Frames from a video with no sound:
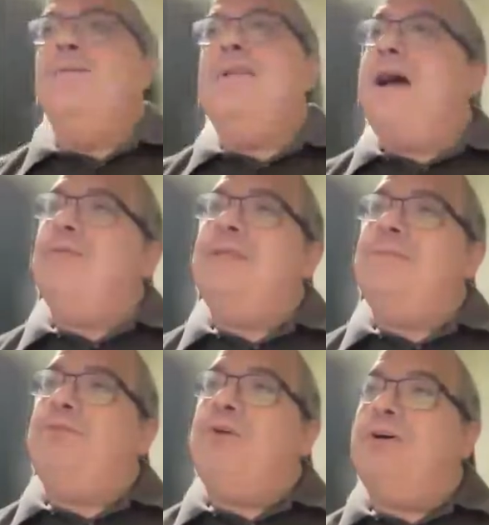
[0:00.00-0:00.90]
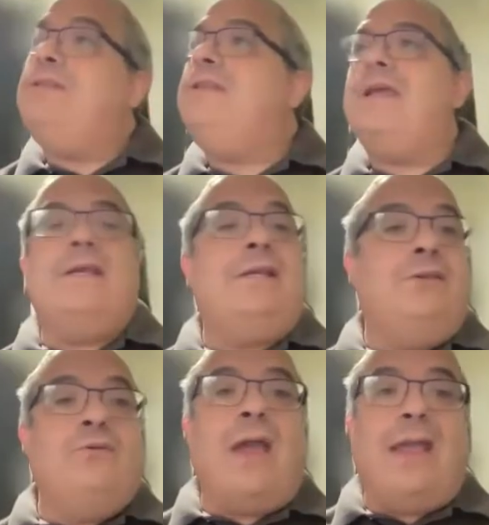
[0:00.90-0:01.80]
we now deployed the
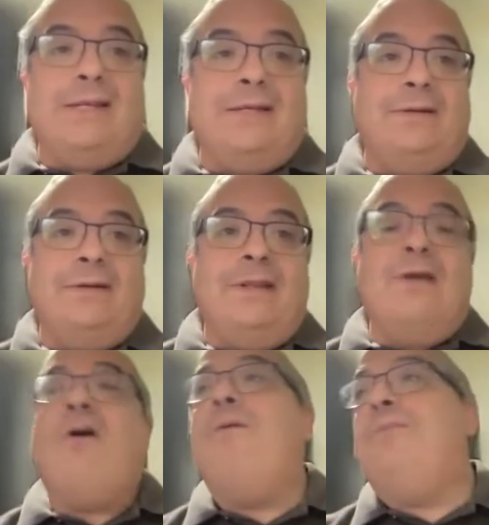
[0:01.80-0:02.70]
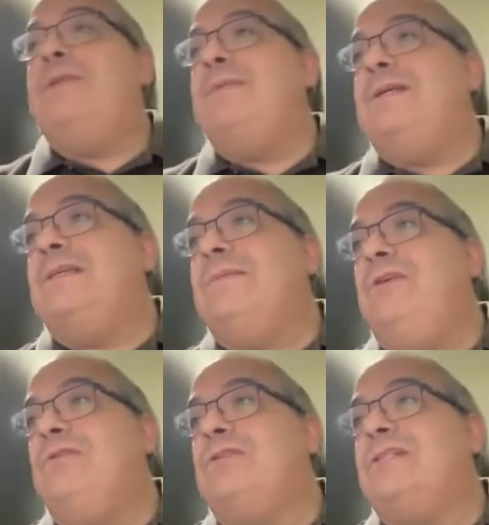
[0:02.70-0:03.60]
UN Optimism
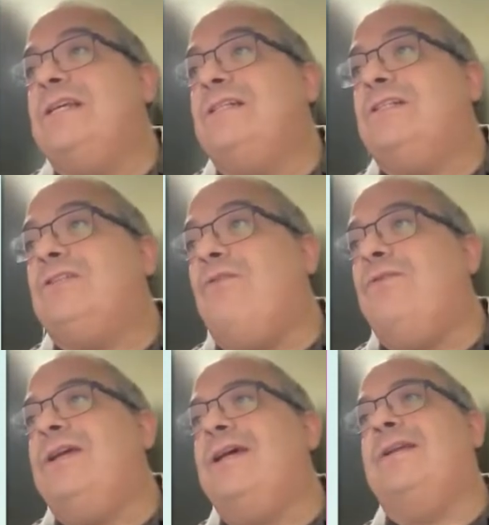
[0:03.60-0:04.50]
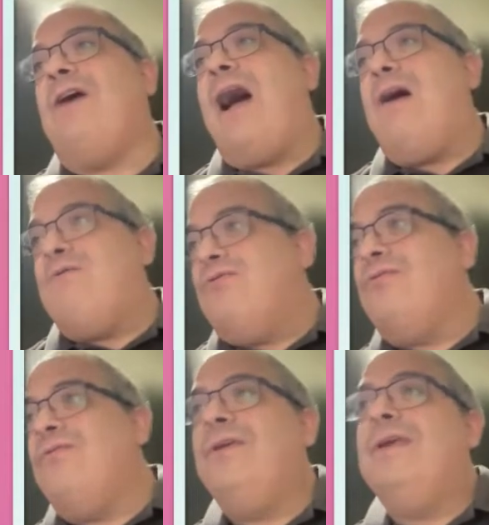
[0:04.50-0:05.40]
useless token out
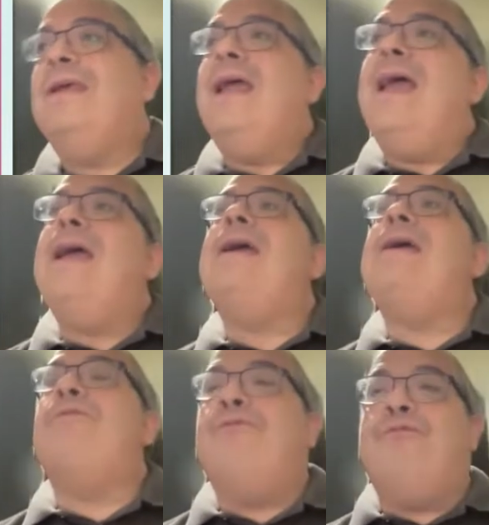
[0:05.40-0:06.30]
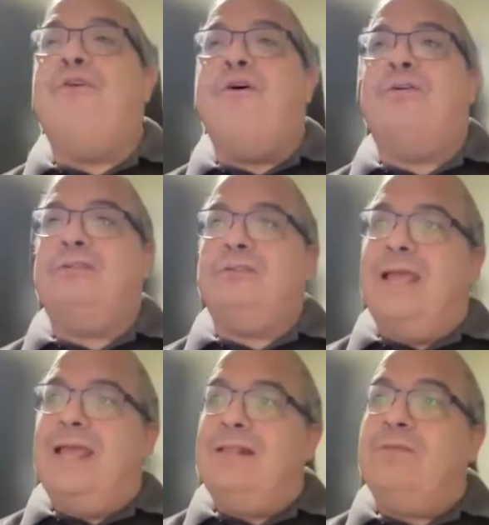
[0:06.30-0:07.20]

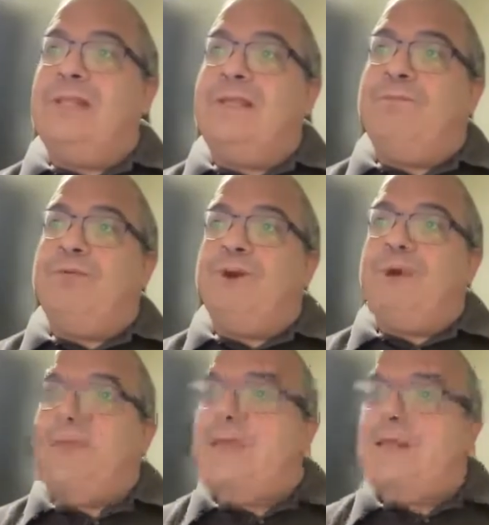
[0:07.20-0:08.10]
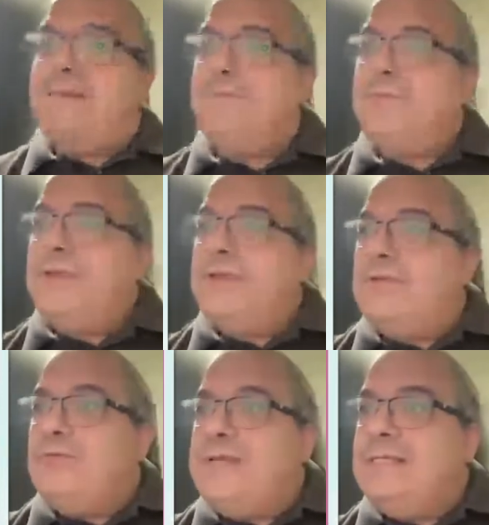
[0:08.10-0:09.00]
and we deployed it
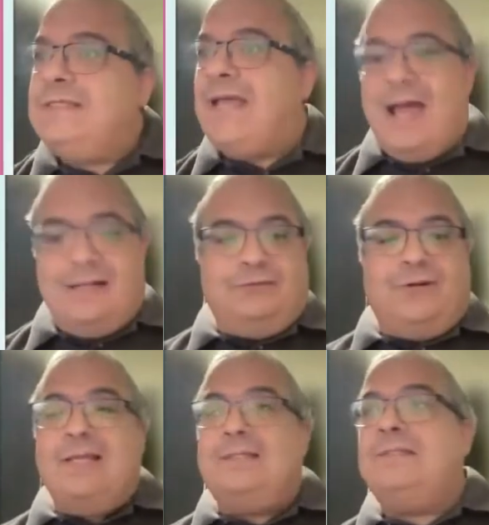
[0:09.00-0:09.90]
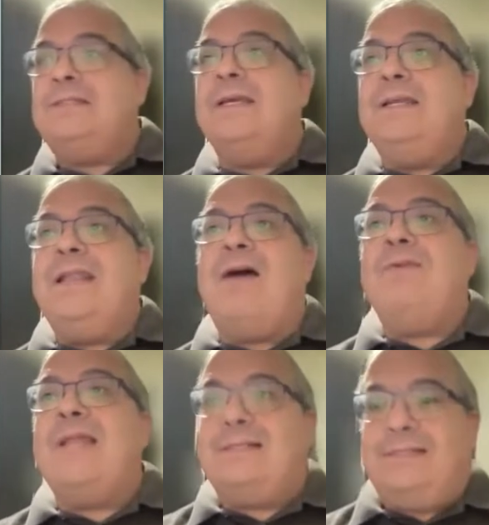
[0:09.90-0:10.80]
to this address. Now
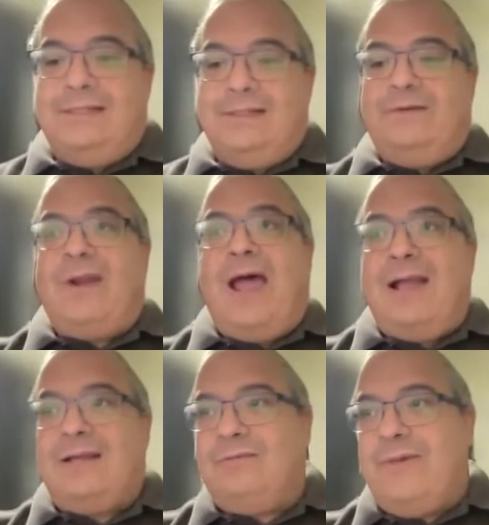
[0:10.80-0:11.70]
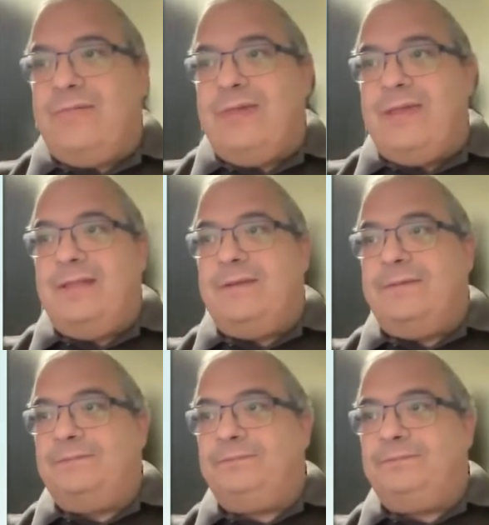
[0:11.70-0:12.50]
let's interact with it.